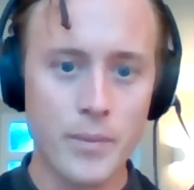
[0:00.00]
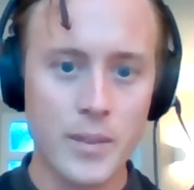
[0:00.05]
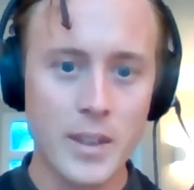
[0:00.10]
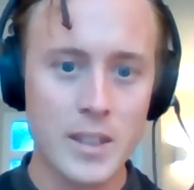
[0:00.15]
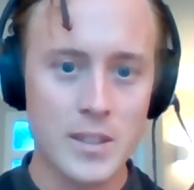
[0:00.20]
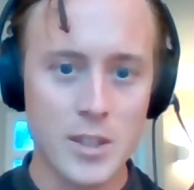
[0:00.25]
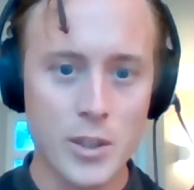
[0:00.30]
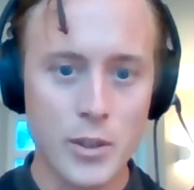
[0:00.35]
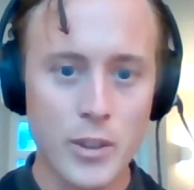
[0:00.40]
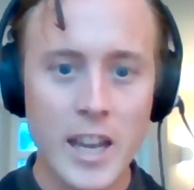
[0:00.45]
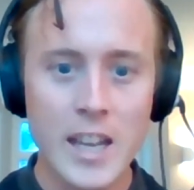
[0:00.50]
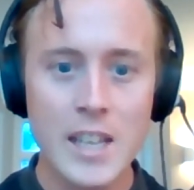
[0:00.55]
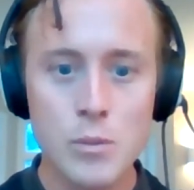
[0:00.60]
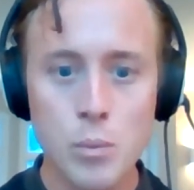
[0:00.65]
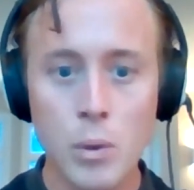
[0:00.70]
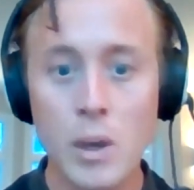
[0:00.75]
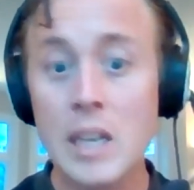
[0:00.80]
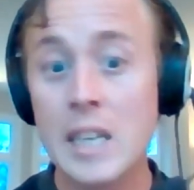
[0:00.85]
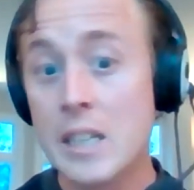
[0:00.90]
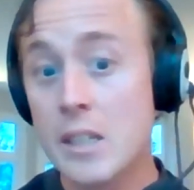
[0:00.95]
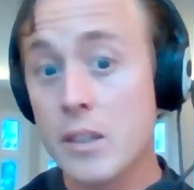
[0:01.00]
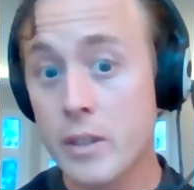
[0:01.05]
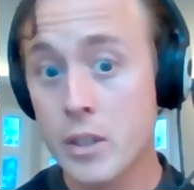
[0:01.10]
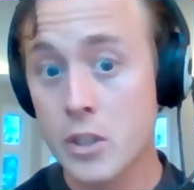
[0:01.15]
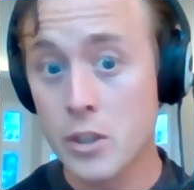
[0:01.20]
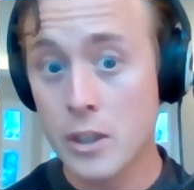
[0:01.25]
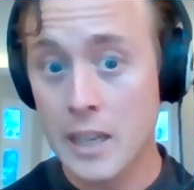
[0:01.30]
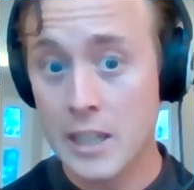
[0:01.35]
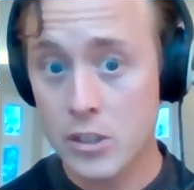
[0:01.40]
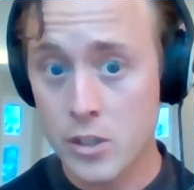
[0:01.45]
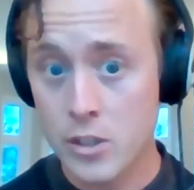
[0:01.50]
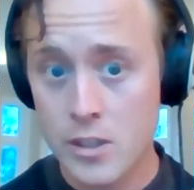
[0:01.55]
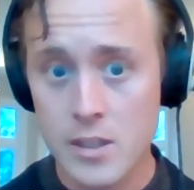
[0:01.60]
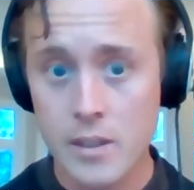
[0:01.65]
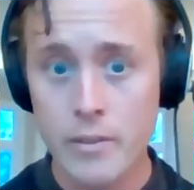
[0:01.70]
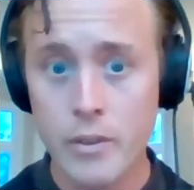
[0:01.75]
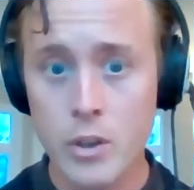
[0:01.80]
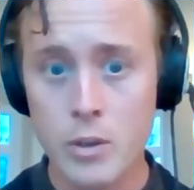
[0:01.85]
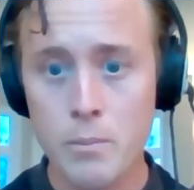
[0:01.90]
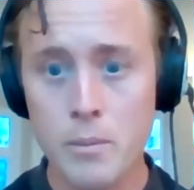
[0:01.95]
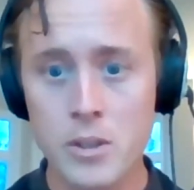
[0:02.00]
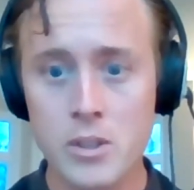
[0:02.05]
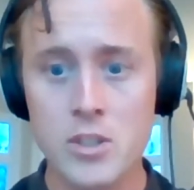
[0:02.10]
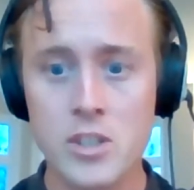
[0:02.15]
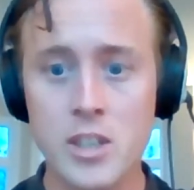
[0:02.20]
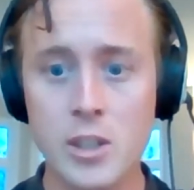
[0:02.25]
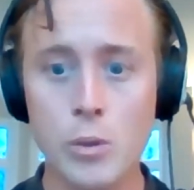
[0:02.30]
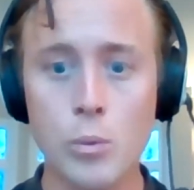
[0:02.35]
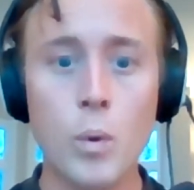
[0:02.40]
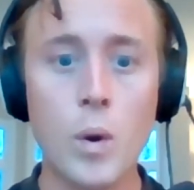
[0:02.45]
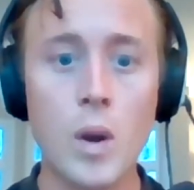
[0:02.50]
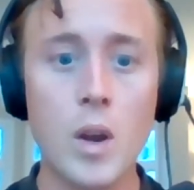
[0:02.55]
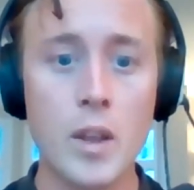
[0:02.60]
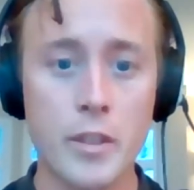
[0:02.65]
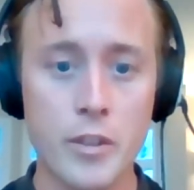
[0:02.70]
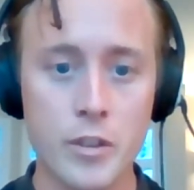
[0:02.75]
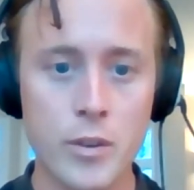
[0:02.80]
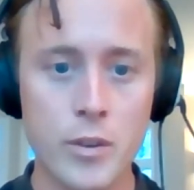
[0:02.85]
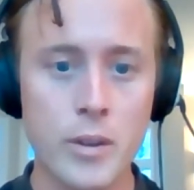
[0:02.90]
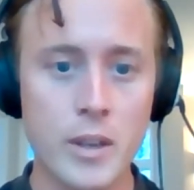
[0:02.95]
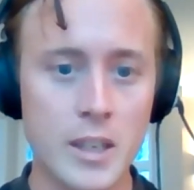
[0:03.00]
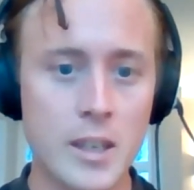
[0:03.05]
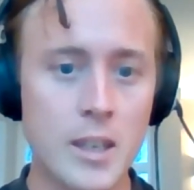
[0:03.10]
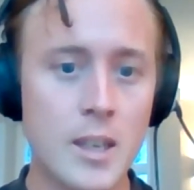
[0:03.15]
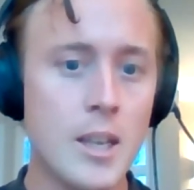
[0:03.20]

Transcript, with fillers: And so that is why individual actions are very much still worth doing.